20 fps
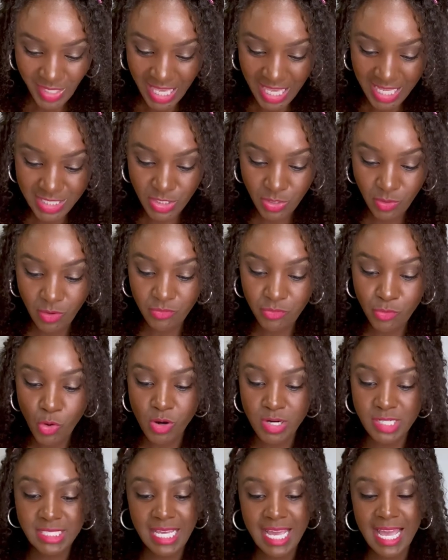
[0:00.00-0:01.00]
And so, of
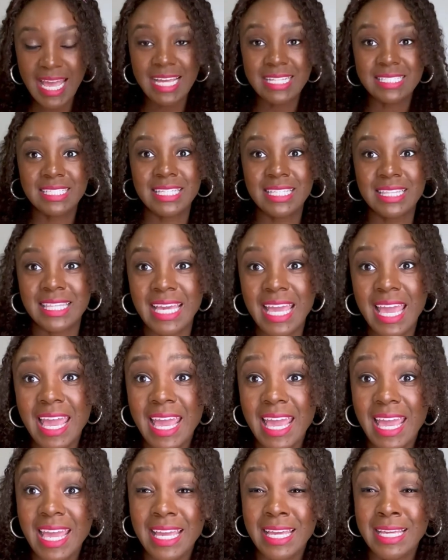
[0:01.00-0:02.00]
course, I had to get the
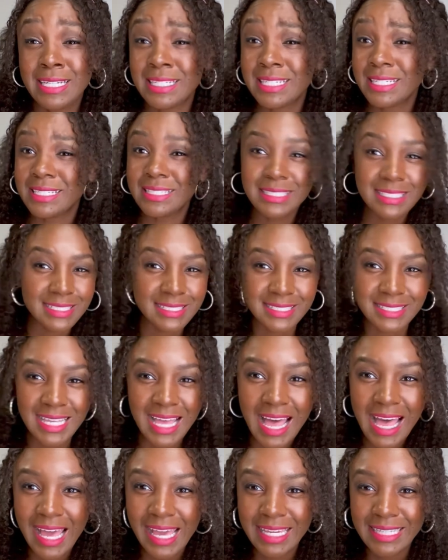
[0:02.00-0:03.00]

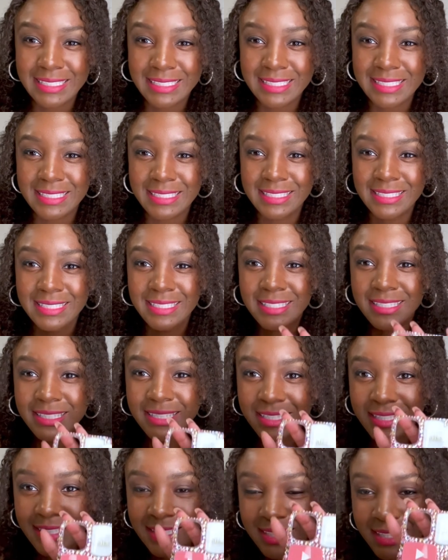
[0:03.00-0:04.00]
hand-designed,
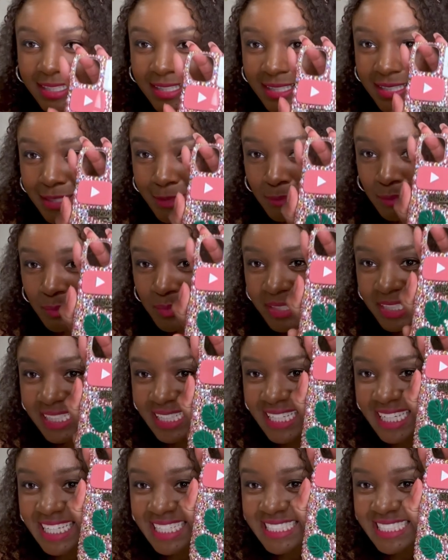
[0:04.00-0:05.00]

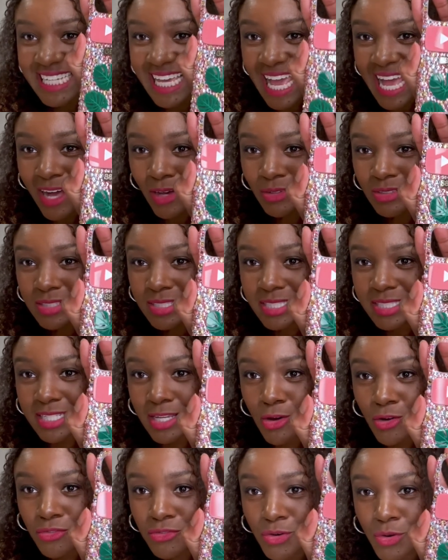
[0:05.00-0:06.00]
blinged-out
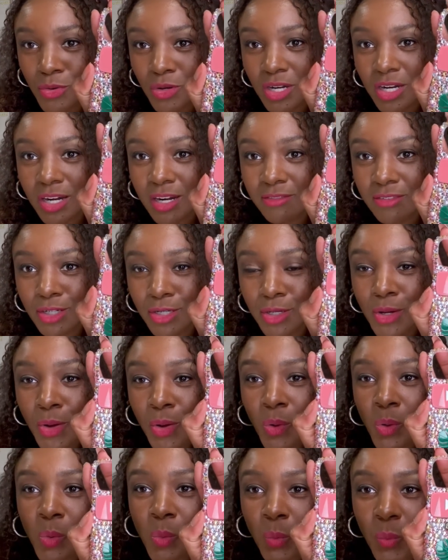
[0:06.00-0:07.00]
cell phone cover
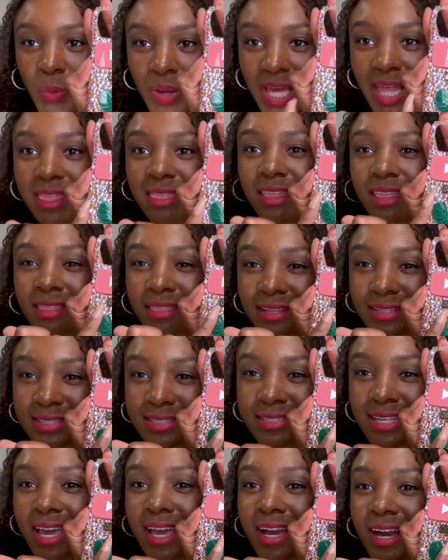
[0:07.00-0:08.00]
with the
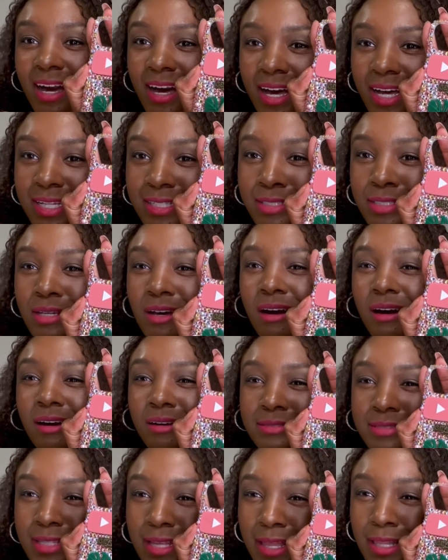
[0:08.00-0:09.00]
Saycon
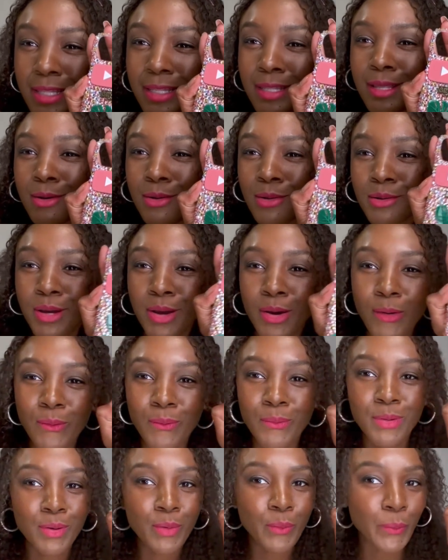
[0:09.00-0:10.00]
Talks
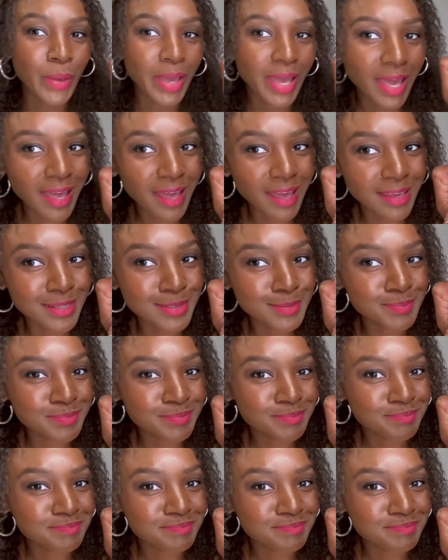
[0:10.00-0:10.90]
logo. Okay?